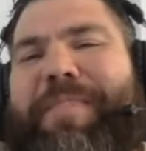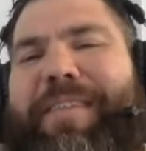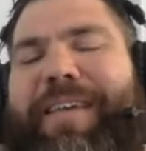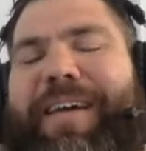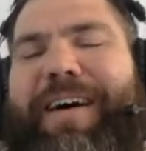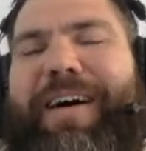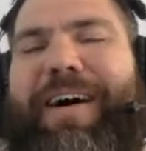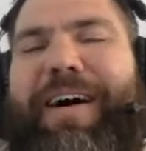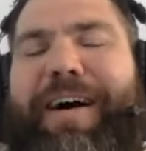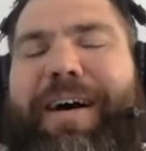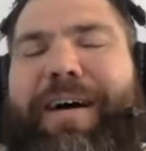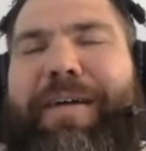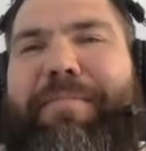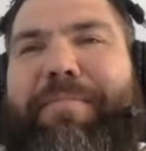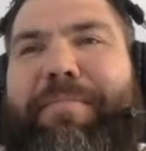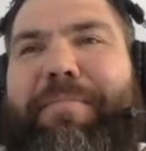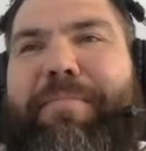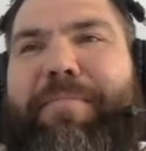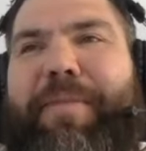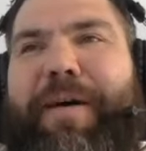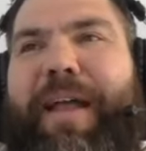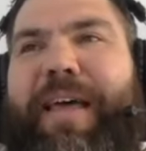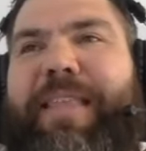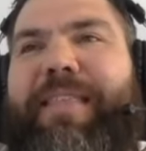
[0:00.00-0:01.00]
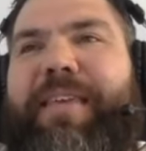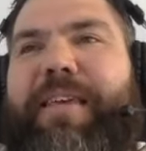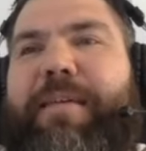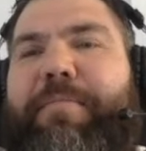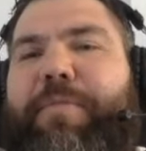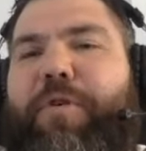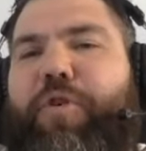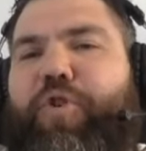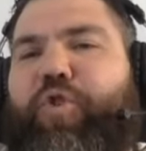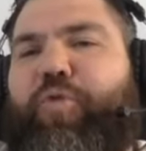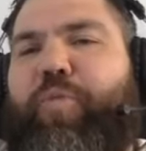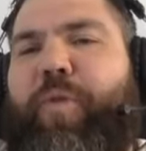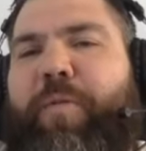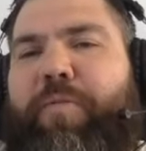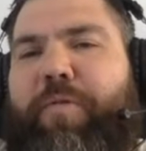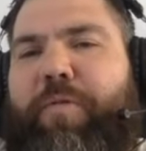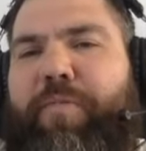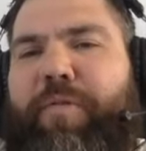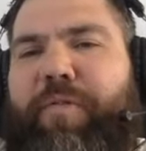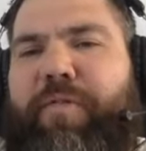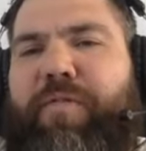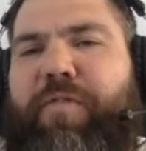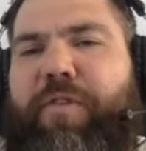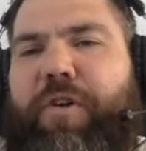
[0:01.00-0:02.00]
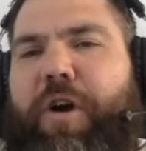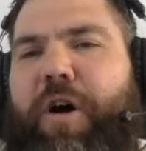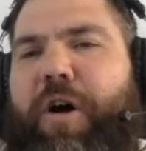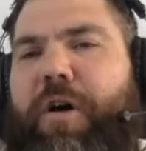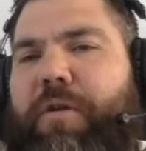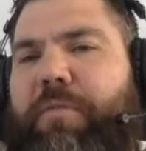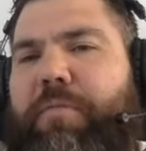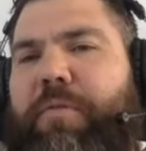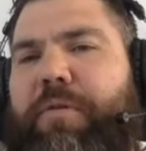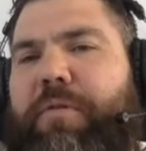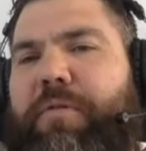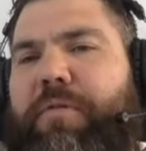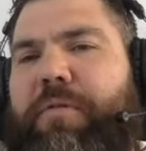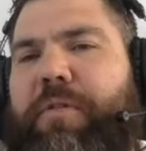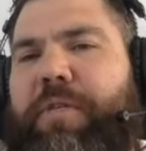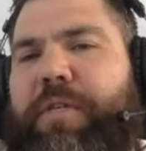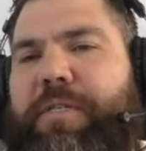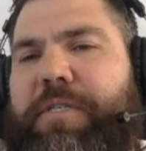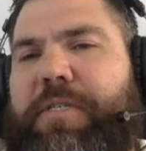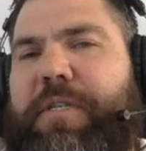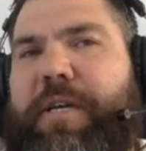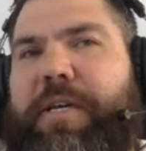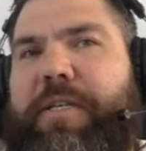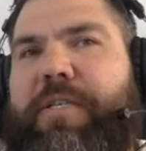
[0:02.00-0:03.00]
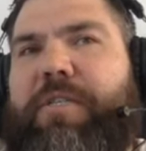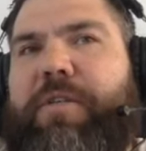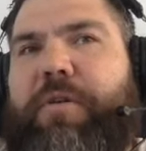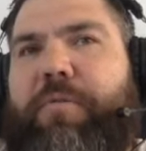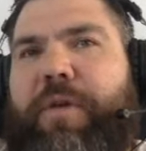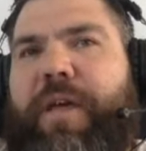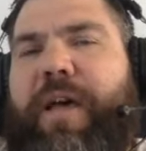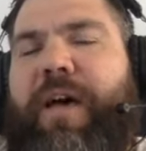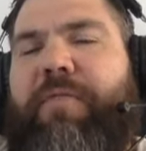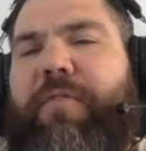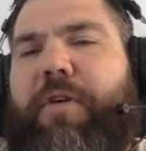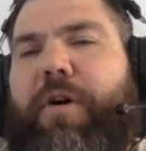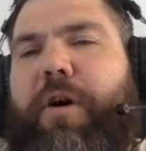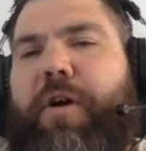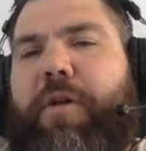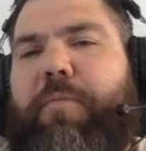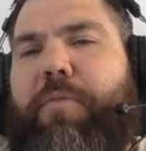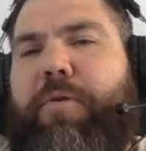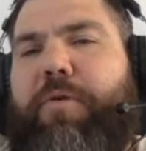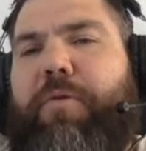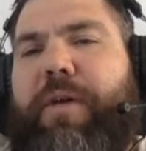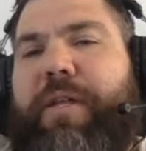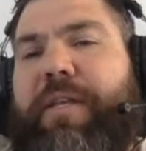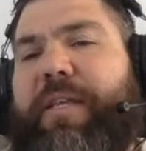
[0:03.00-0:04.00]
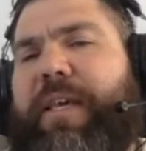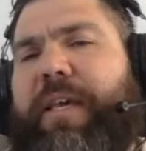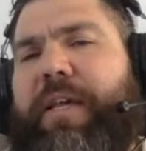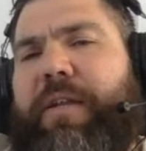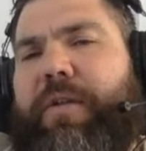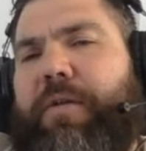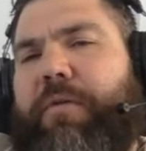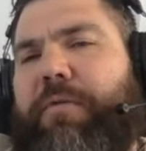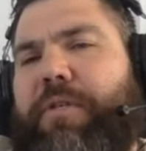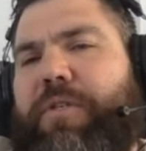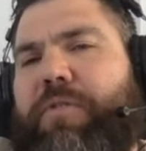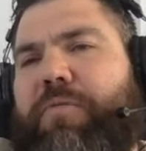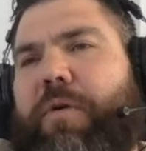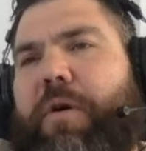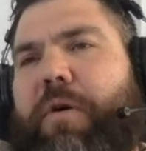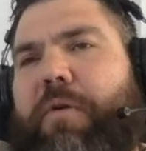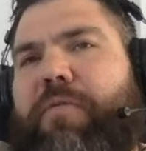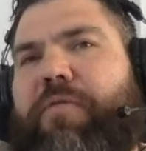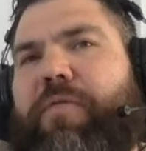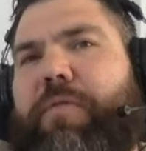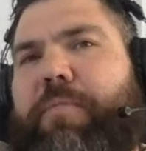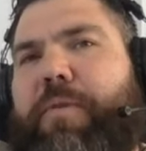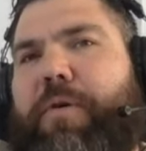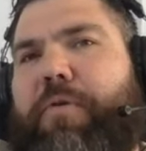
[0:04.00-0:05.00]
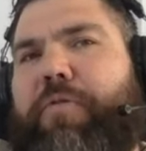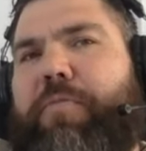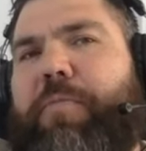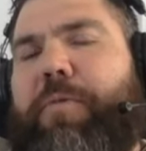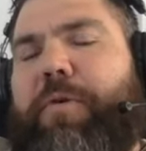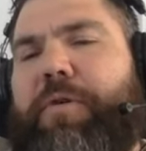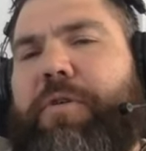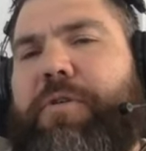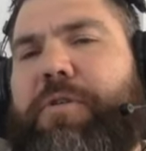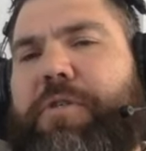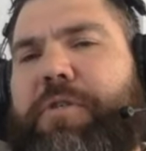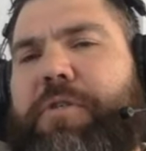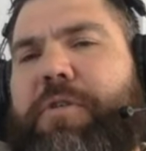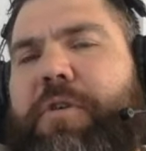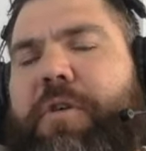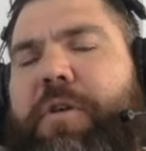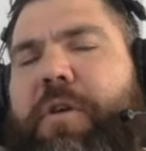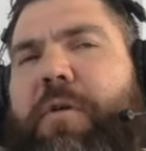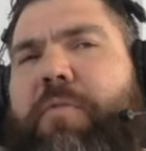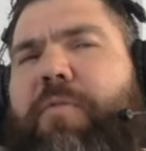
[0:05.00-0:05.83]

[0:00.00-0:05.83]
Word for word: Um, but I think most people prefer Audible these days. So we have Audible and Kindle as well for both books.